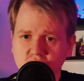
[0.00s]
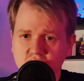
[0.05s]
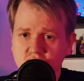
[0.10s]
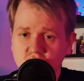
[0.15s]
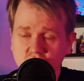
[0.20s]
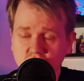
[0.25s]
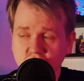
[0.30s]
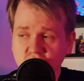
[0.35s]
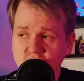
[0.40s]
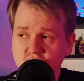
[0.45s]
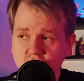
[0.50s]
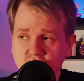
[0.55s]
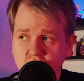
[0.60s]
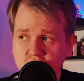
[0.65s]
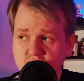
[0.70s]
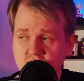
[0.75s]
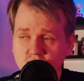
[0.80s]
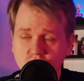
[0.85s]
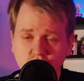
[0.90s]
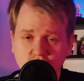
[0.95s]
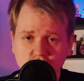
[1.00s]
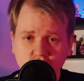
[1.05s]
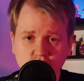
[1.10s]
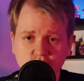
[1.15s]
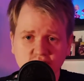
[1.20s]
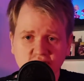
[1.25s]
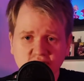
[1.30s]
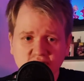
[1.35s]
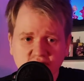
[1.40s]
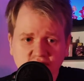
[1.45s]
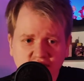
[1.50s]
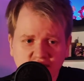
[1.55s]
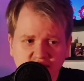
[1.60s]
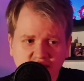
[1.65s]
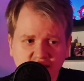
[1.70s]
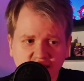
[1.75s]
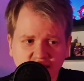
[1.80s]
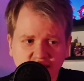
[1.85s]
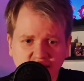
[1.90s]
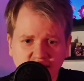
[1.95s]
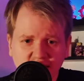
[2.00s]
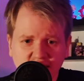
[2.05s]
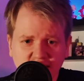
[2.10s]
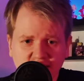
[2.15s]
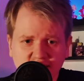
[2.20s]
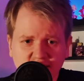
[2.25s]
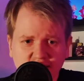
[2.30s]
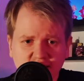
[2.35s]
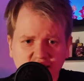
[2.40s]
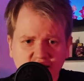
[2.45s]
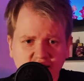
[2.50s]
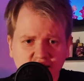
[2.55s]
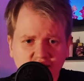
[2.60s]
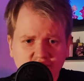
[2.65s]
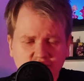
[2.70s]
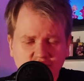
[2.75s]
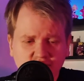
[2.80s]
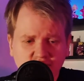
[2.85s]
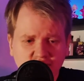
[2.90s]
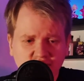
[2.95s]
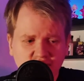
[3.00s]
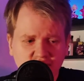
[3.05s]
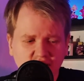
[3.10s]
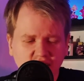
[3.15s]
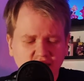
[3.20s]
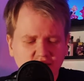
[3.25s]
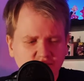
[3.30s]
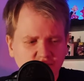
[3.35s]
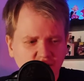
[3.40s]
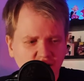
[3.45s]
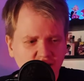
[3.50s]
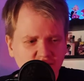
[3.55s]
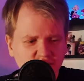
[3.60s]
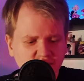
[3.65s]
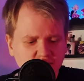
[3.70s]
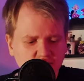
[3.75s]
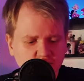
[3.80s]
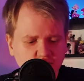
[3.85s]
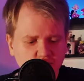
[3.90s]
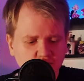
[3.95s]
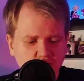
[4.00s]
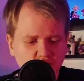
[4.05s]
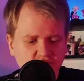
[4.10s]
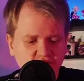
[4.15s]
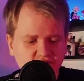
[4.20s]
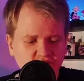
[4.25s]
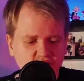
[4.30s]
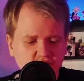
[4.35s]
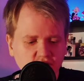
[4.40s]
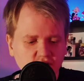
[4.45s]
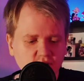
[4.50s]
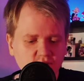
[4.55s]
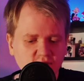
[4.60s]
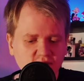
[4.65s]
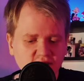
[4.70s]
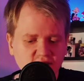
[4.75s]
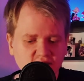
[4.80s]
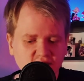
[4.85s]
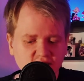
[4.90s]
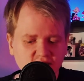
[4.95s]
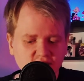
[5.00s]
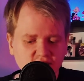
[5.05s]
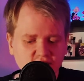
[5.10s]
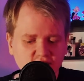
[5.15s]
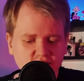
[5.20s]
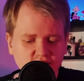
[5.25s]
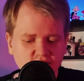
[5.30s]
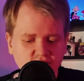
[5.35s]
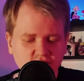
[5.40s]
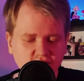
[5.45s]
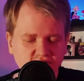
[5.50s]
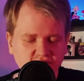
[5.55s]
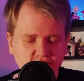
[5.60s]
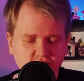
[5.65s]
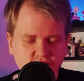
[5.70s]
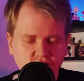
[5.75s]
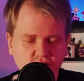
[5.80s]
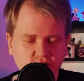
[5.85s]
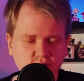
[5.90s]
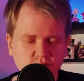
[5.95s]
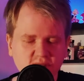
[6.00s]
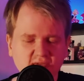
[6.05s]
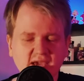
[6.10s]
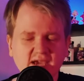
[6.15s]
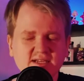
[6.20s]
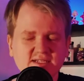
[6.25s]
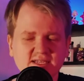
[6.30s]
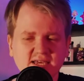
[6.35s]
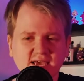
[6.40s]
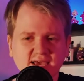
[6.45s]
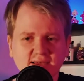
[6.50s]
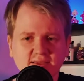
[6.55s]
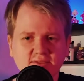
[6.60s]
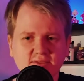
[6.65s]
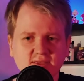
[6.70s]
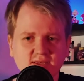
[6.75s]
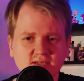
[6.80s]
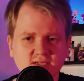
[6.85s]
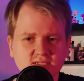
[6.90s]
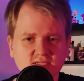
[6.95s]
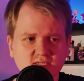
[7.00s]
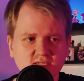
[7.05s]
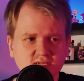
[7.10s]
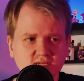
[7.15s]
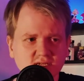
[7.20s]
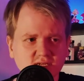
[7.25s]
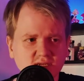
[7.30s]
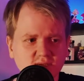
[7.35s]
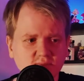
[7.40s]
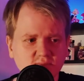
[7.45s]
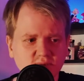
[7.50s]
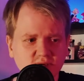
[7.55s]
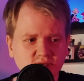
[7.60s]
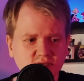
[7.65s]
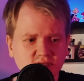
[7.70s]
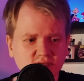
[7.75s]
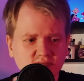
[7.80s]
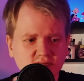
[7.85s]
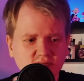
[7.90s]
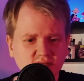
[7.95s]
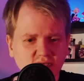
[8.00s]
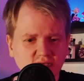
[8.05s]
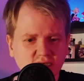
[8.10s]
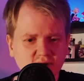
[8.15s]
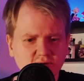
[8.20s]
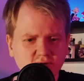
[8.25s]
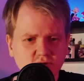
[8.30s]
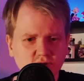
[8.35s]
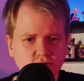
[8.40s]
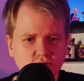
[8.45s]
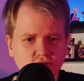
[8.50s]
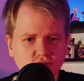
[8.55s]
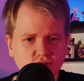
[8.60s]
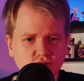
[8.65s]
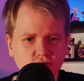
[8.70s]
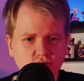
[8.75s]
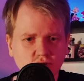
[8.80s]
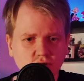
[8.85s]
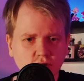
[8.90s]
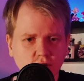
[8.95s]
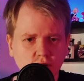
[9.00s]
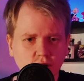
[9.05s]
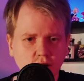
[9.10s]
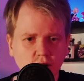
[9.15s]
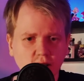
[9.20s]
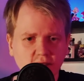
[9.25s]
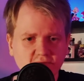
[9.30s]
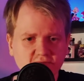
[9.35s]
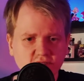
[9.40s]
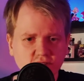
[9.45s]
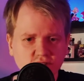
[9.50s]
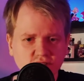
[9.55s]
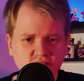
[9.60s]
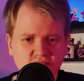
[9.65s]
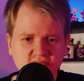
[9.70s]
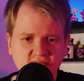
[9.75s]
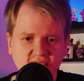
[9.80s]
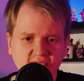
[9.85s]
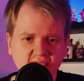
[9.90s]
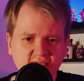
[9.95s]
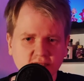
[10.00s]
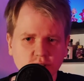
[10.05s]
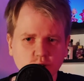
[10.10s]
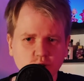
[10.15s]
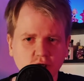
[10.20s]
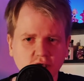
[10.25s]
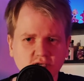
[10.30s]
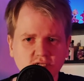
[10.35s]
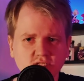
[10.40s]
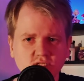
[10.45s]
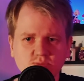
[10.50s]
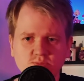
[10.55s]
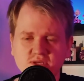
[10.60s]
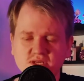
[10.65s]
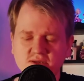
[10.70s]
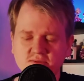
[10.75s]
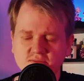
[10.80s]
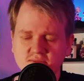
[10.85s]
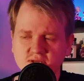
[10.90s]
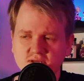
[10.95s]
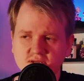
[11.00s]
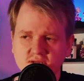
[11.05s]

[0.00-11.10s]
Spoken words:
Could that work? Possibly. And then I was thinking, I'm not sure if Kirby, UFO Kirby has had this, but I would also love to see a tractor beam